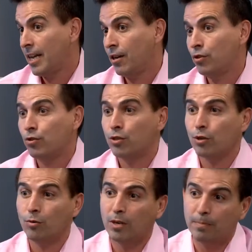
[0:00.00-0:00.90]
how you
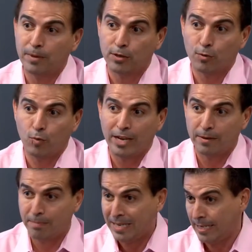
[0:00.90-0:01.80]
show up and your way
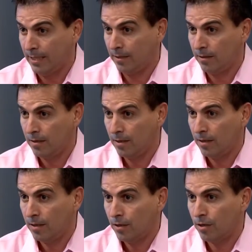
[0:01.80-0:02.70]
of
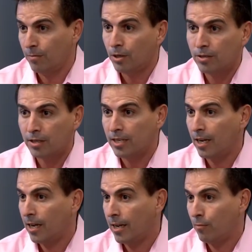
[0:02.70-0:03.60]
being. So most of the
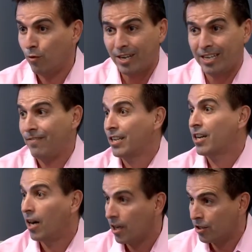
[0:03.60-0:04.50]
time, we're not even
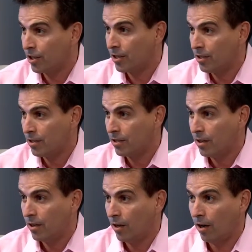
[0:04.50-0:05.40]
conscious
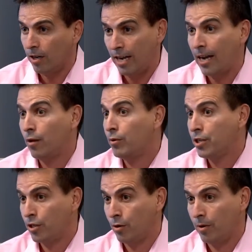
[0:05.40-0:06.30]
on how we
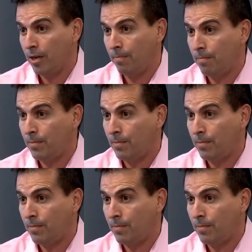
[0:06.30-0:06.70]
show up